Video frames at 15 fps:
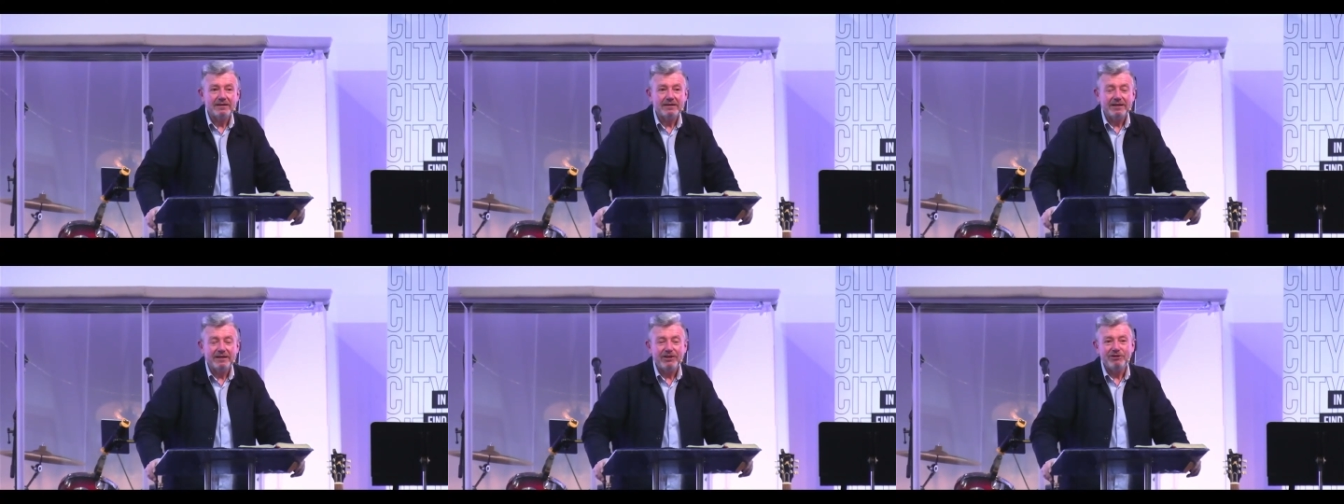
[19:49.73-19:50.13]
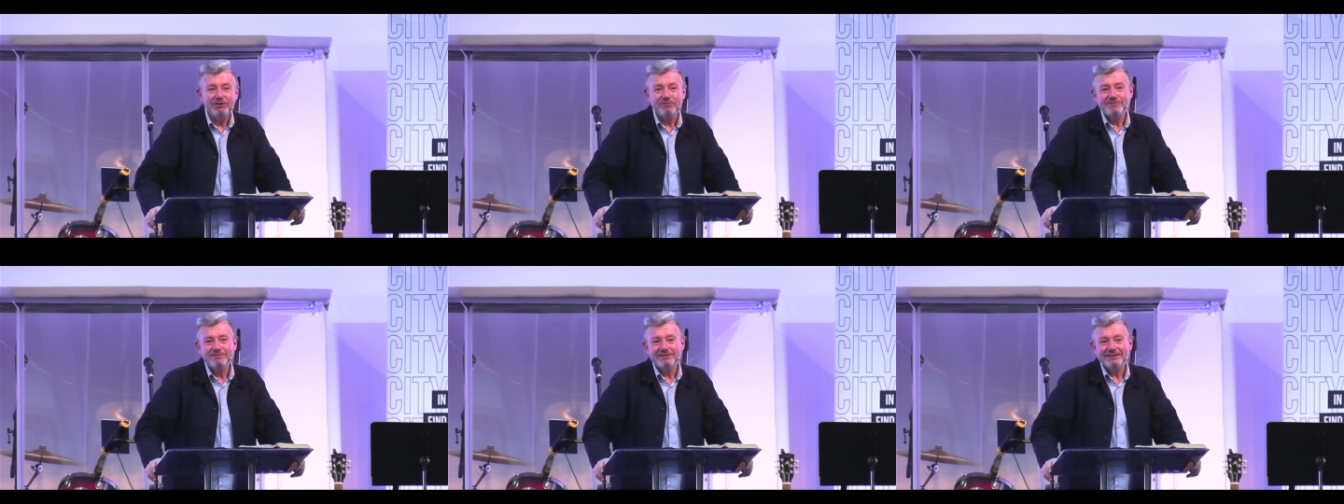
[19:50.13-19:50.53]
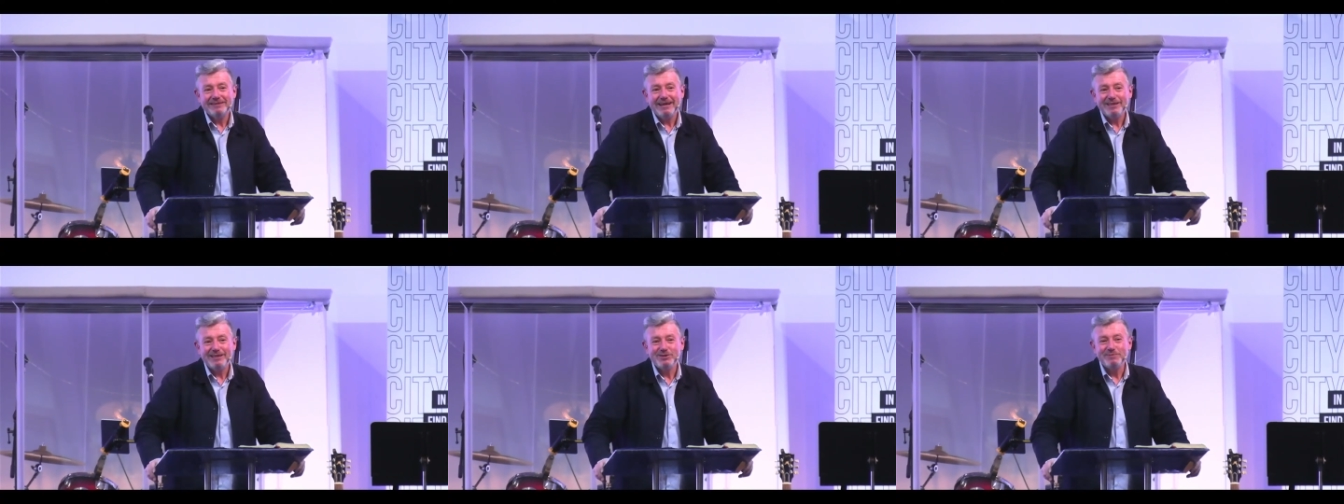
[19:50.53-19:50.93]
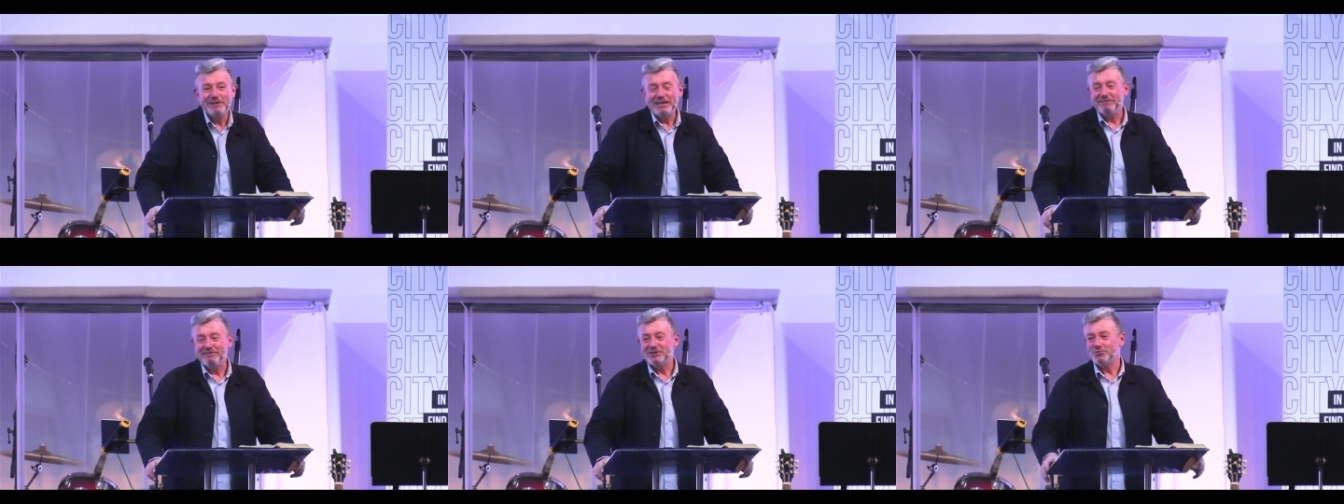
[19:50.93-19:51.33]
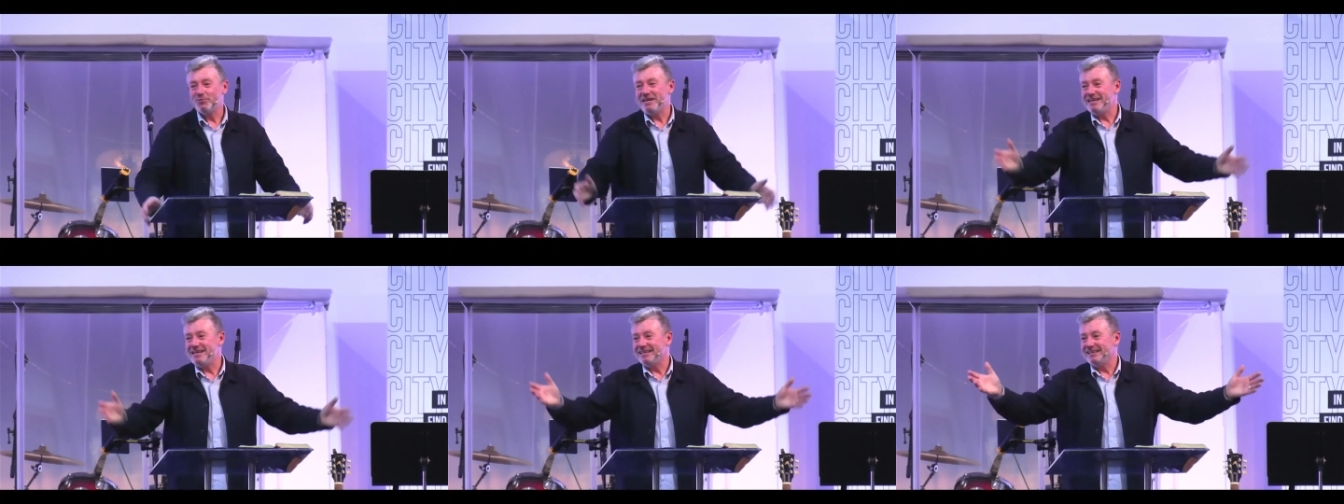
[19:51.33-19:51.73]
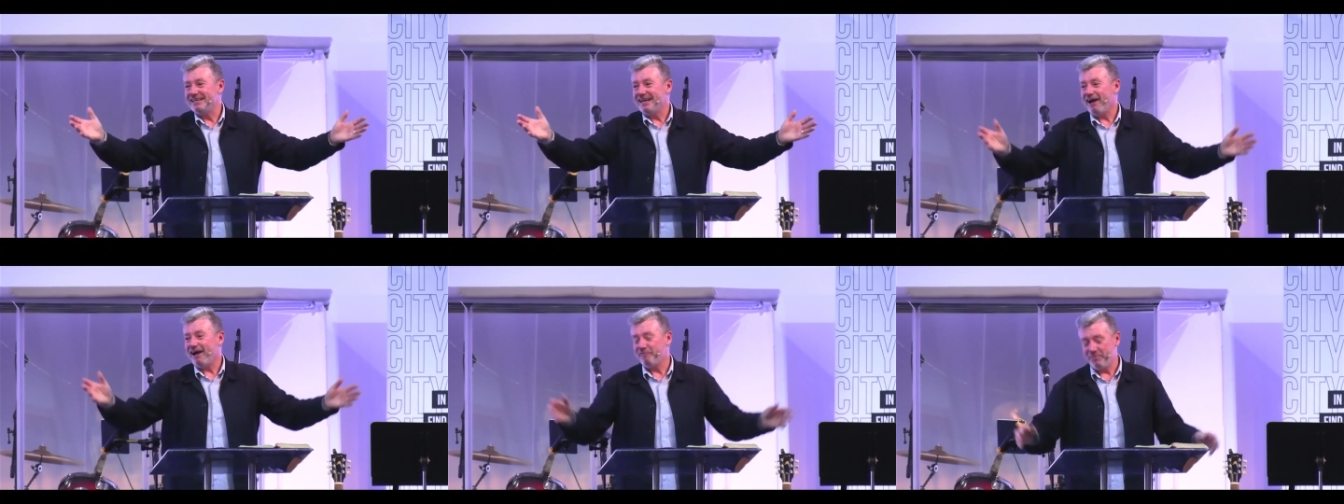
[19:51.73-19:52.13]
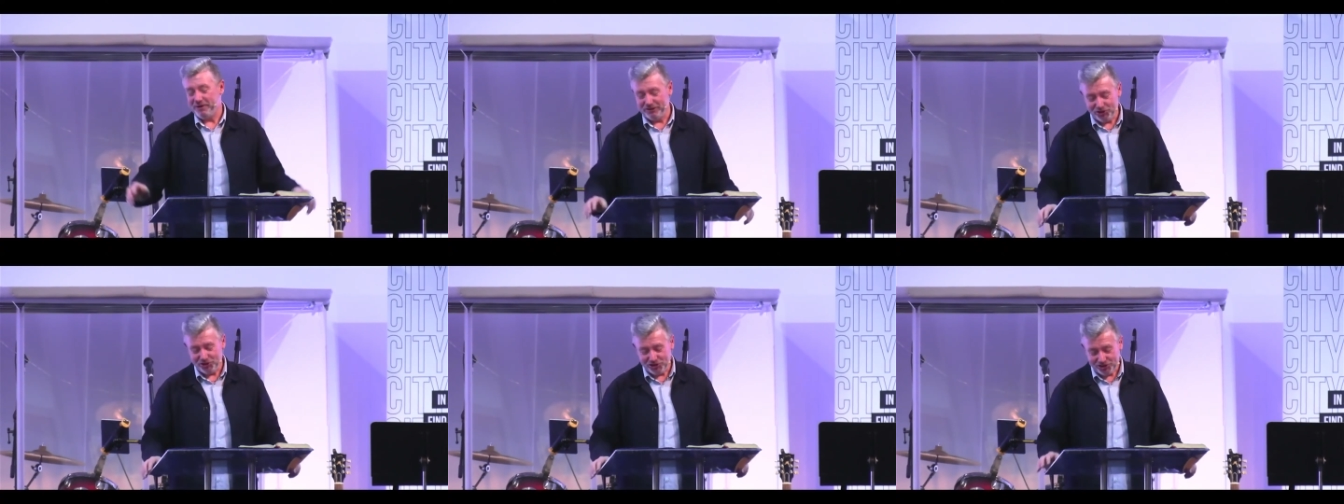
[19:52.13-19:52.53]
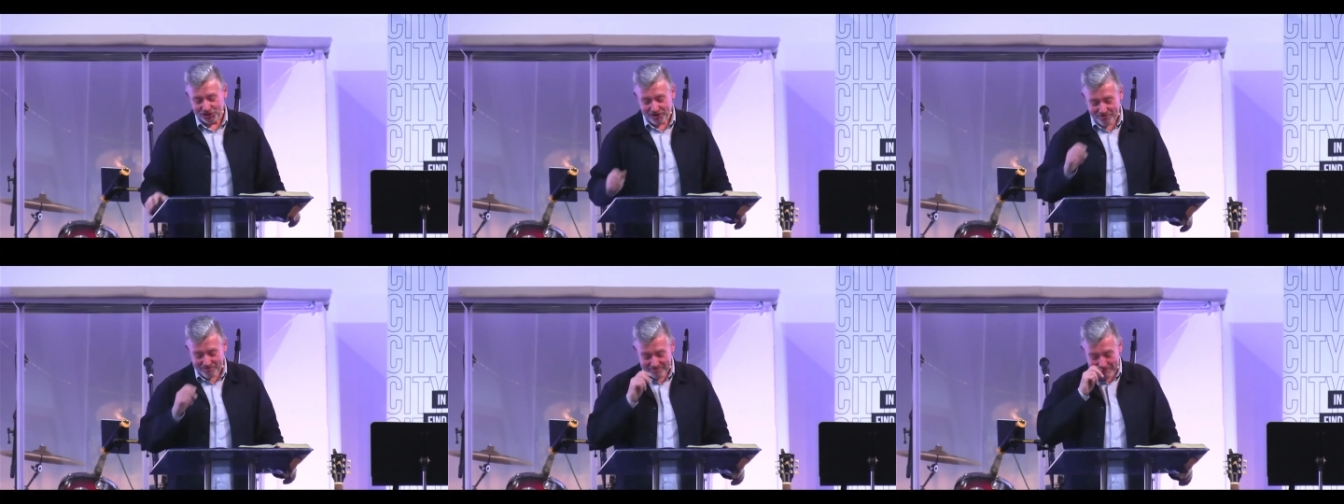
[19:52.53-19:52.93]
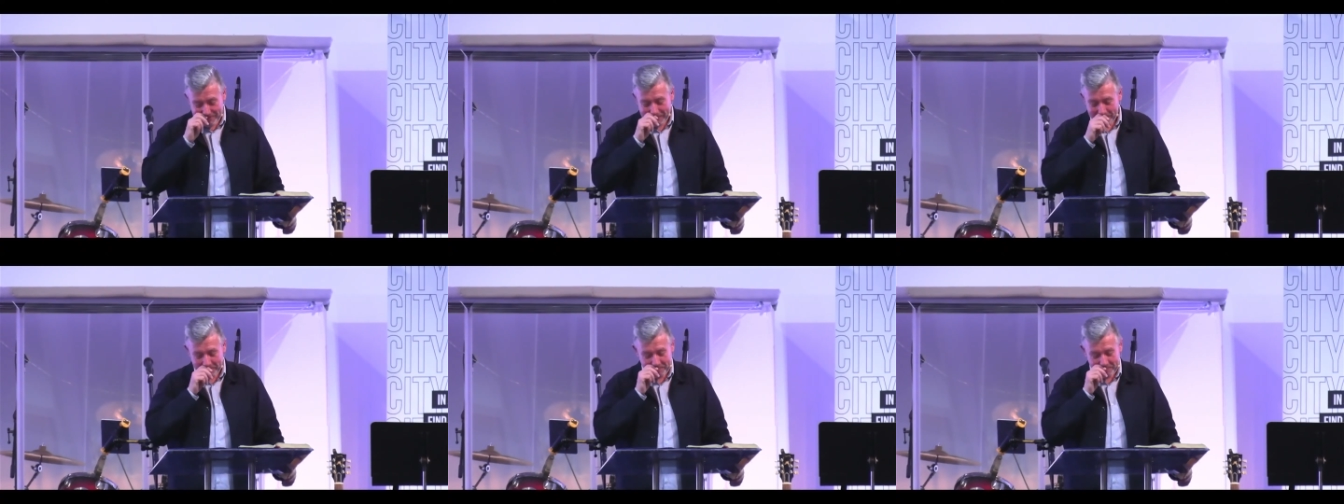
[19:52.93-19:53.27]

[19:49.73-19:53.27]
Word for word: You know, as believers, we have been shown